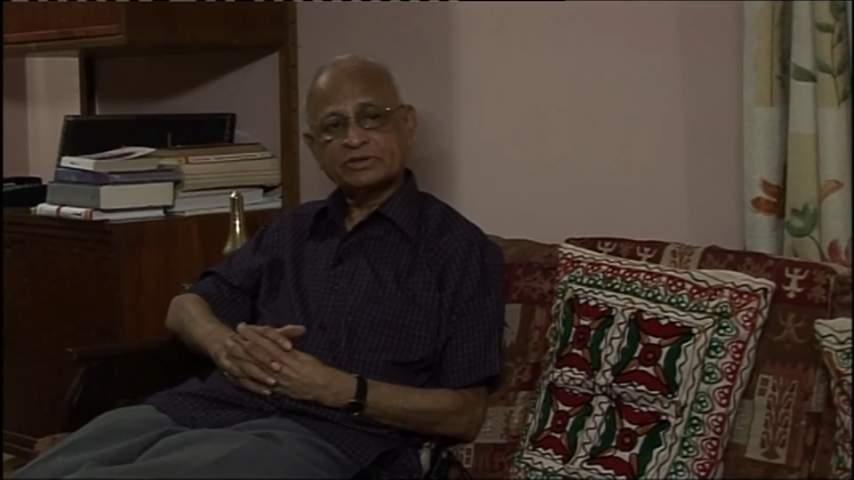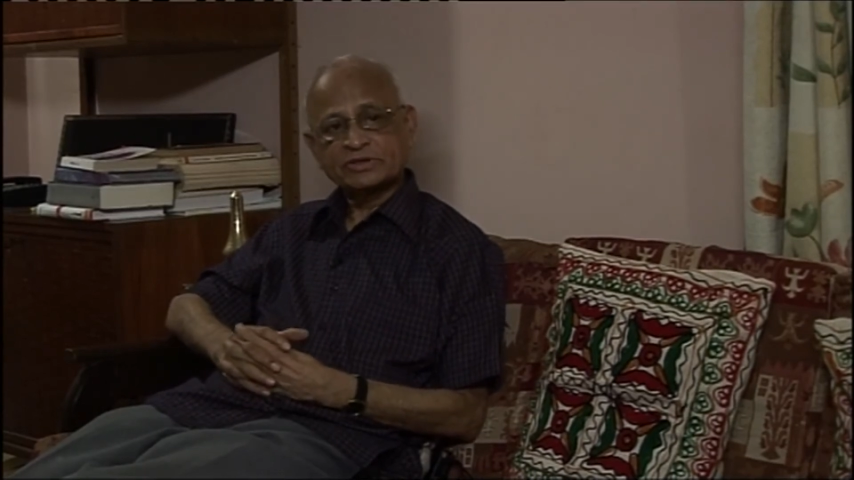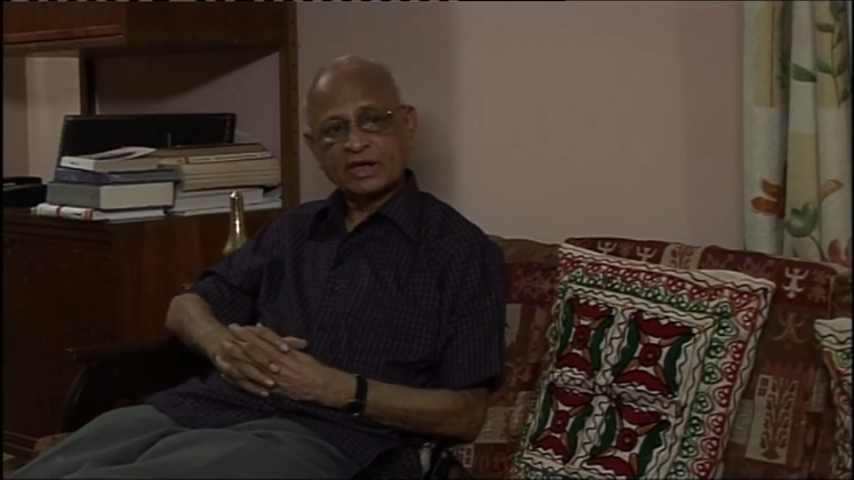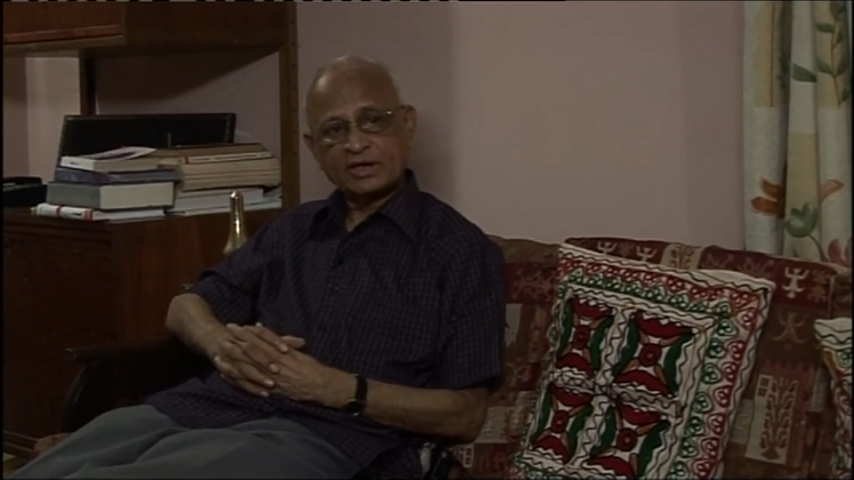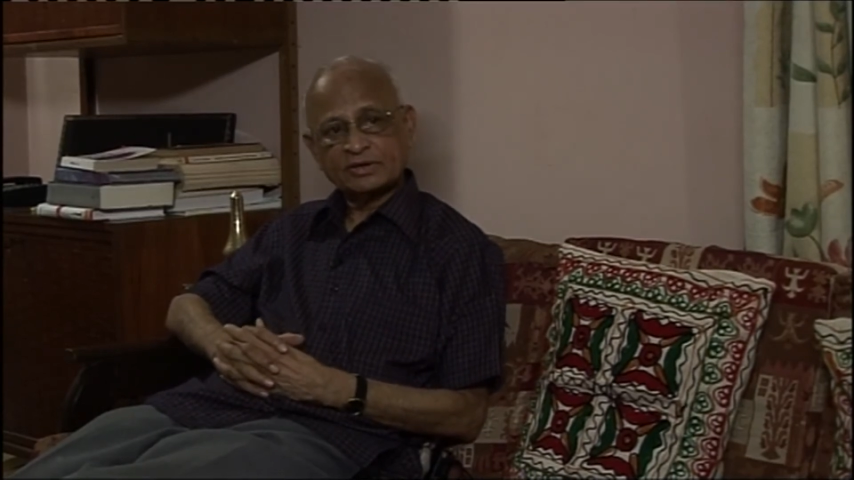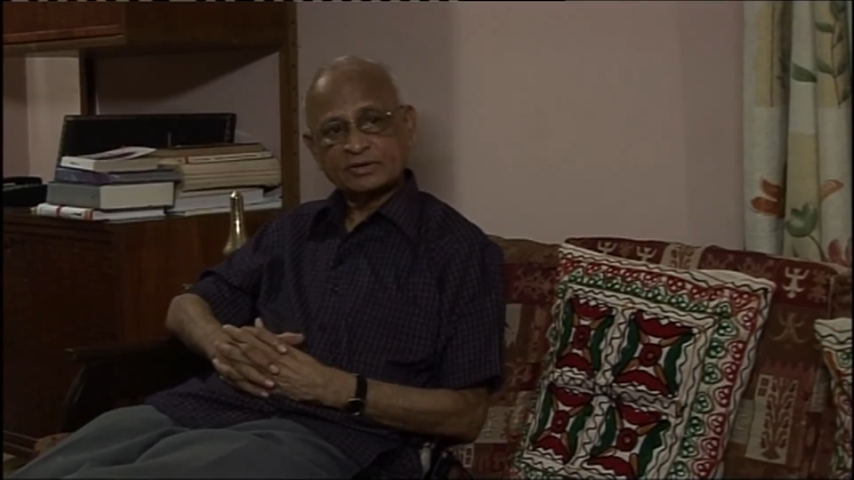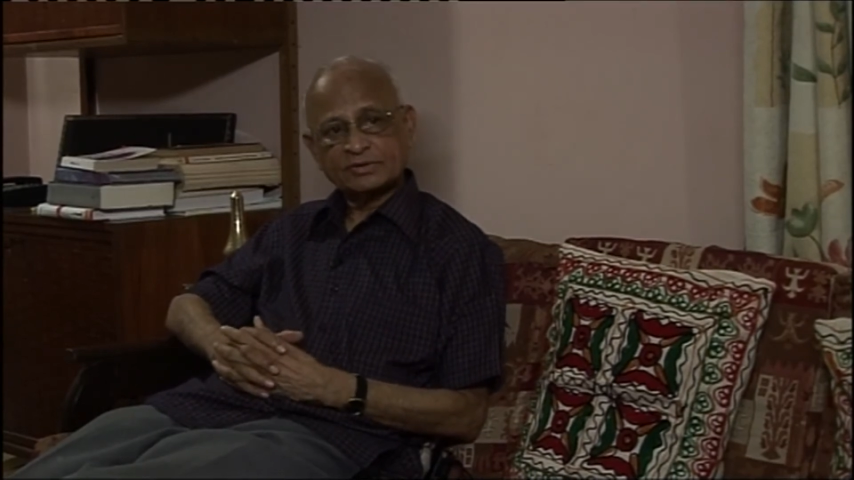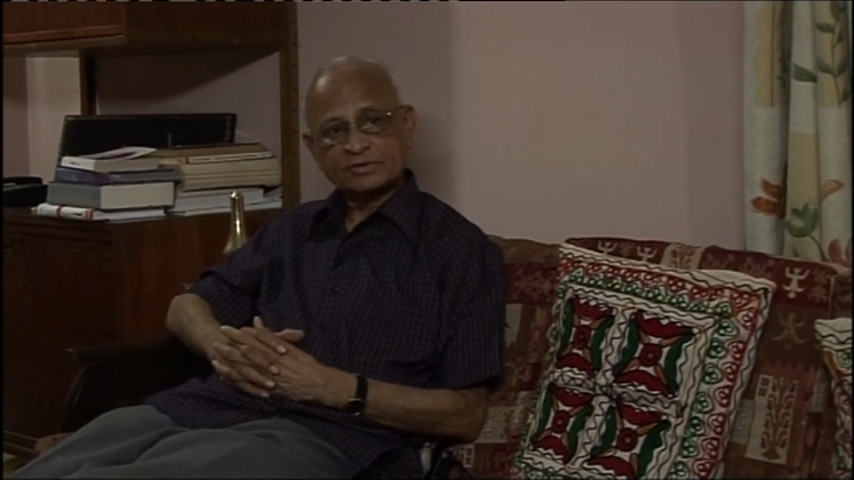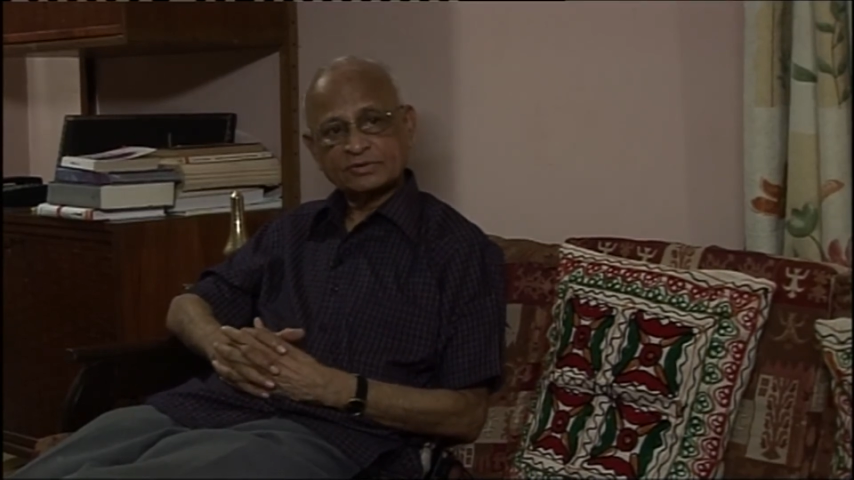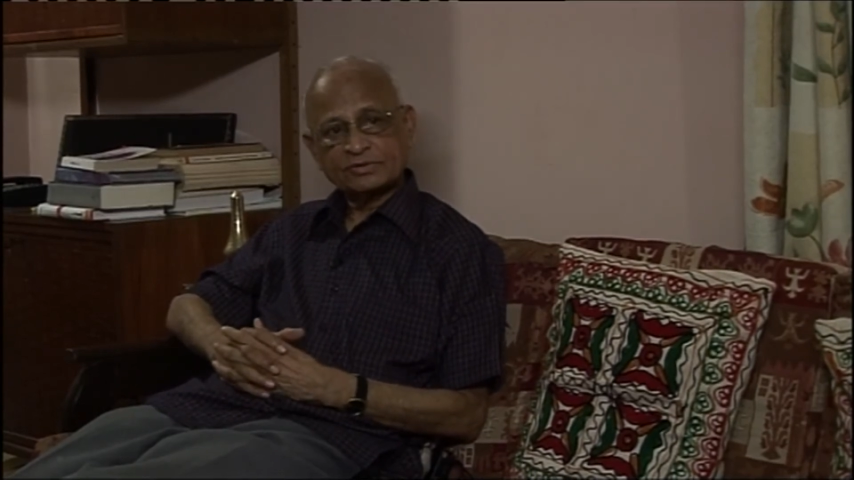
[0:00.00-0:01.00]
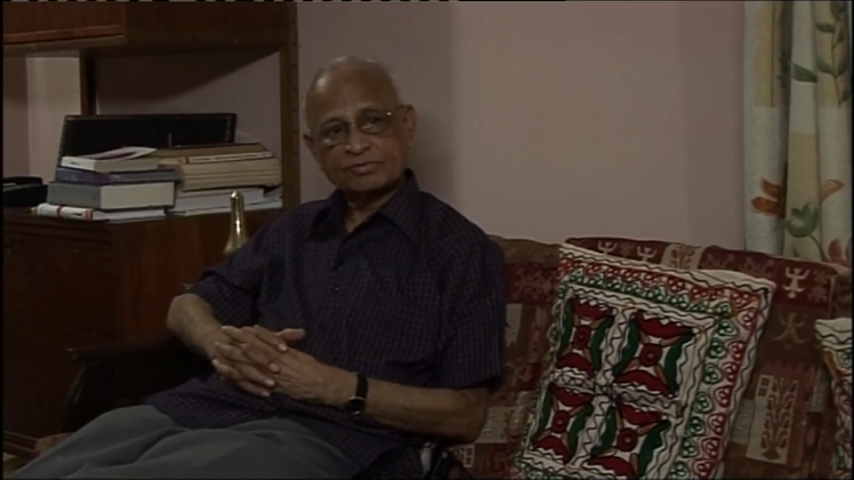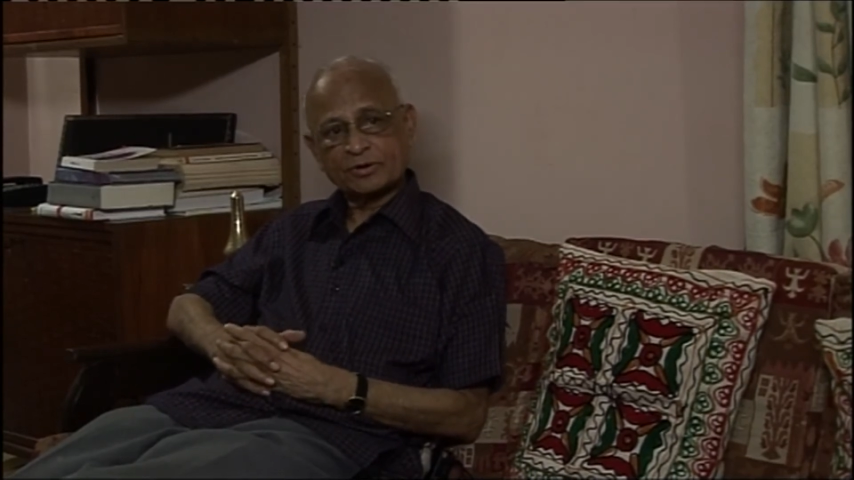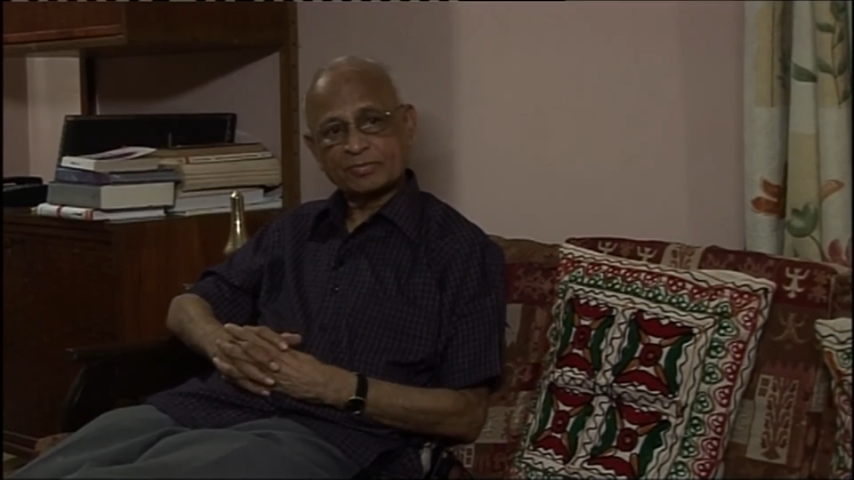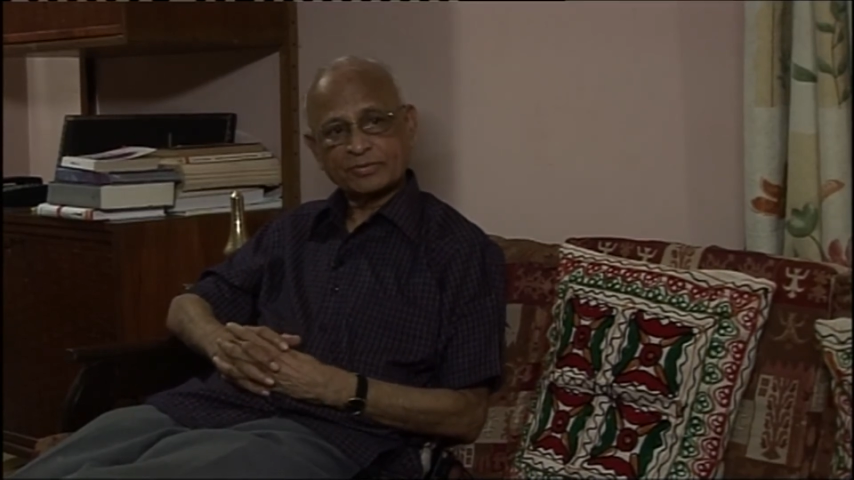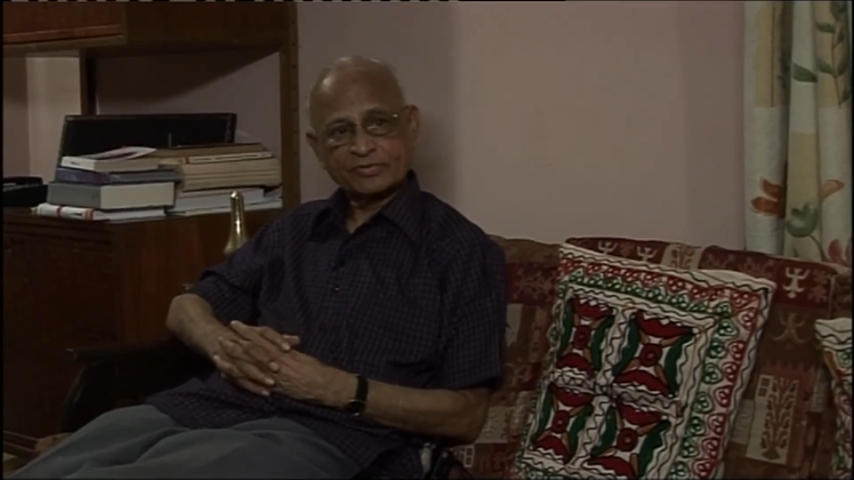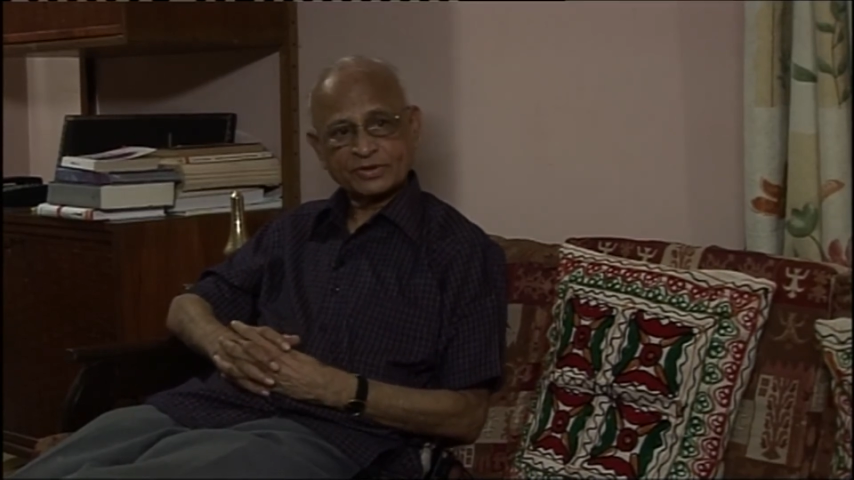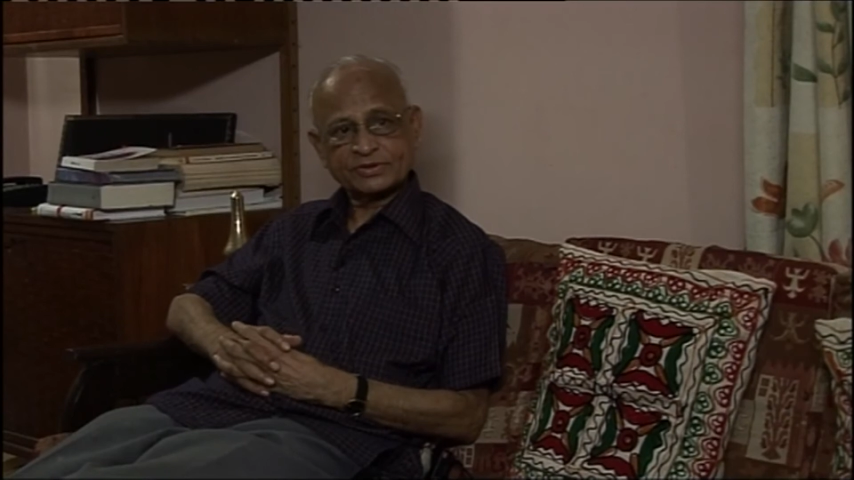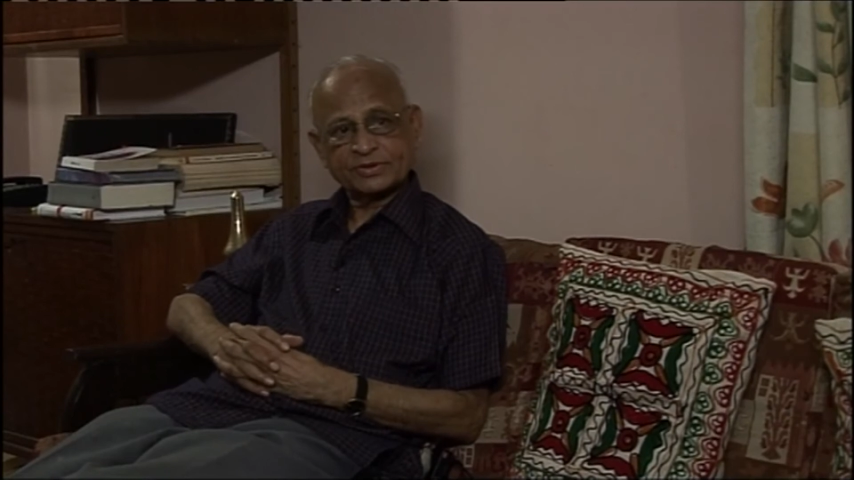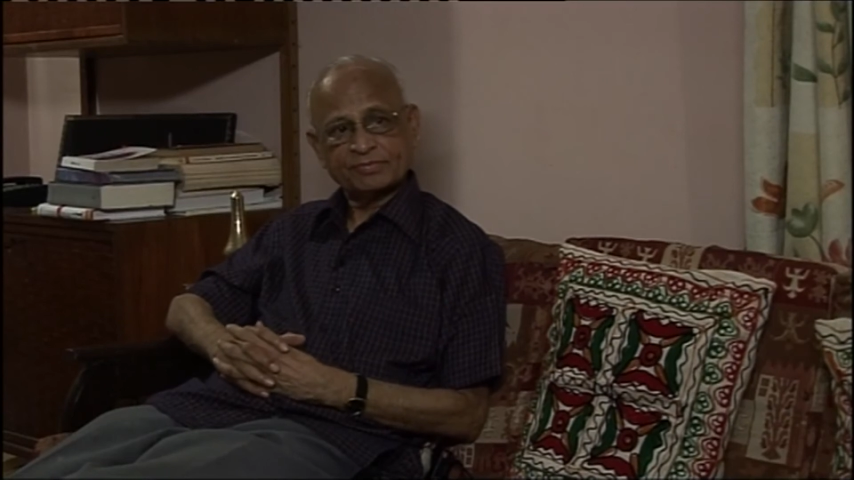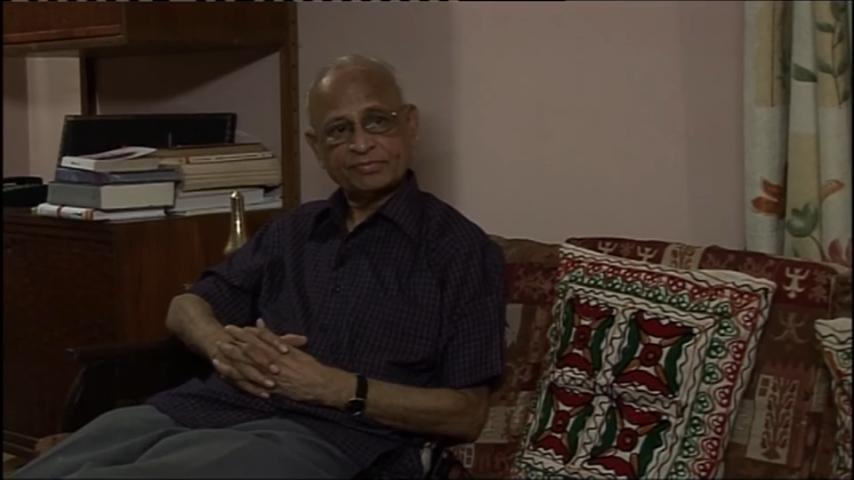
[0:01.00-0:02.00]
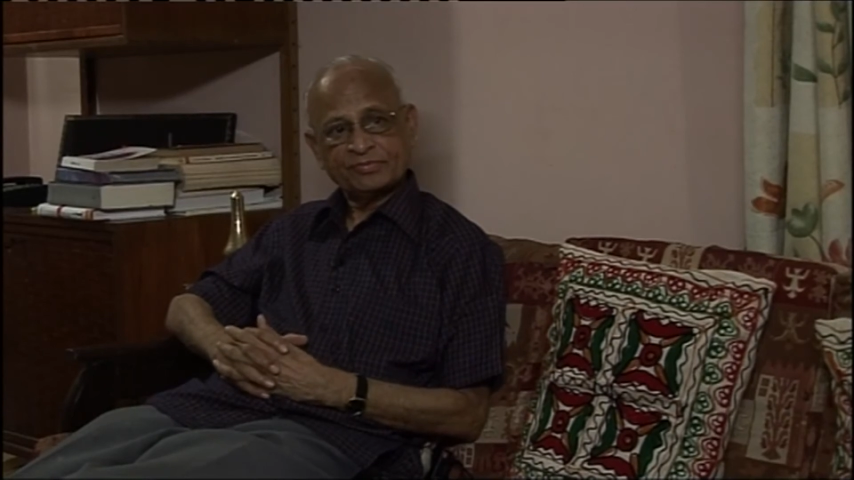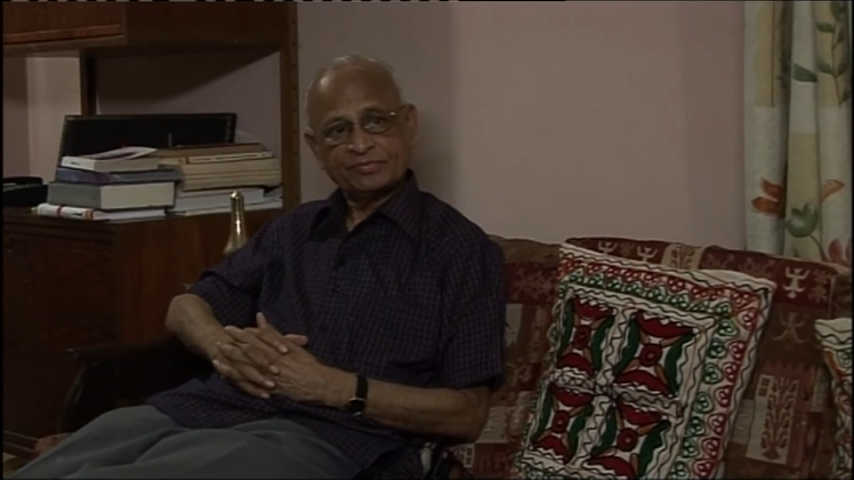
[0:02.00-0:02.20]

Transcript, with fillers: the child for a profession,